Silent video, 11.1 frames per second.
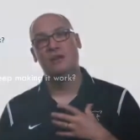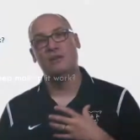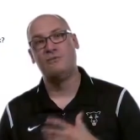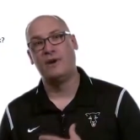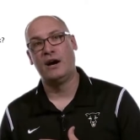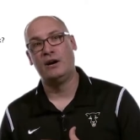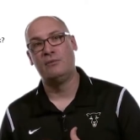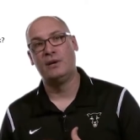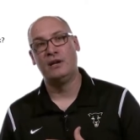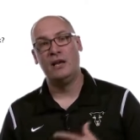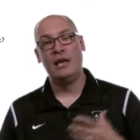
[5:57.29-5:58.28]

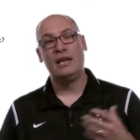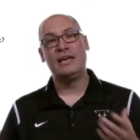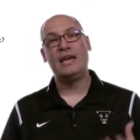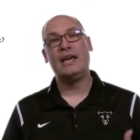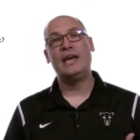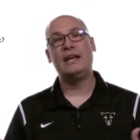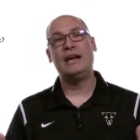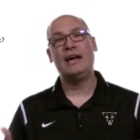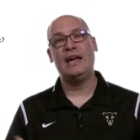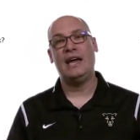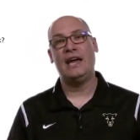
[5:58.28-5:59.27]
environment? Can
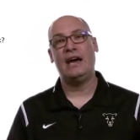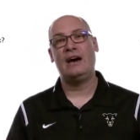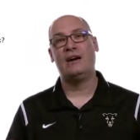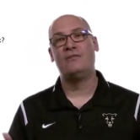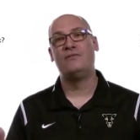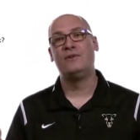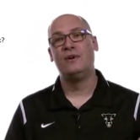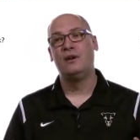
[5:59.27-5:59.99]
I have